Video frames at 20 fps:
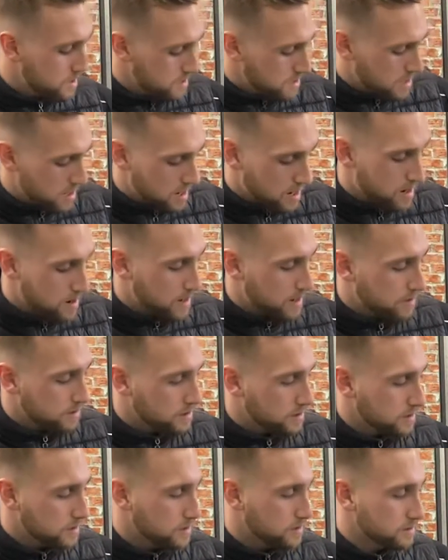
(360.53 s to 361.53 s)
and
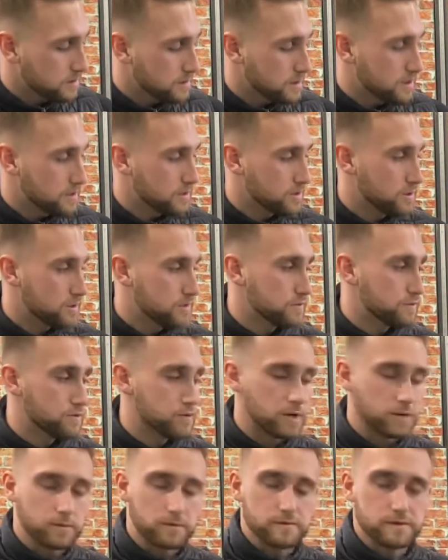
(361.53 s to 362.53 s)
I can kind of go through
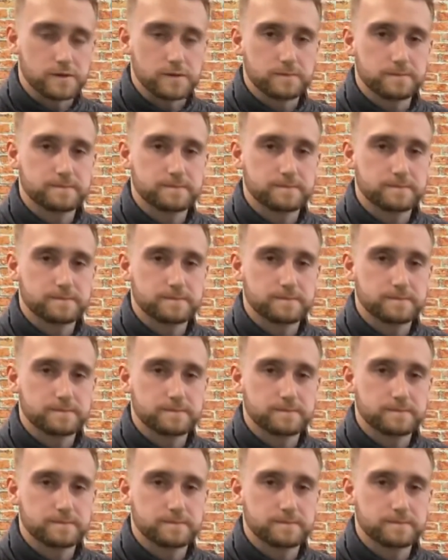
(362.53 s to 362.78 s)
that with you.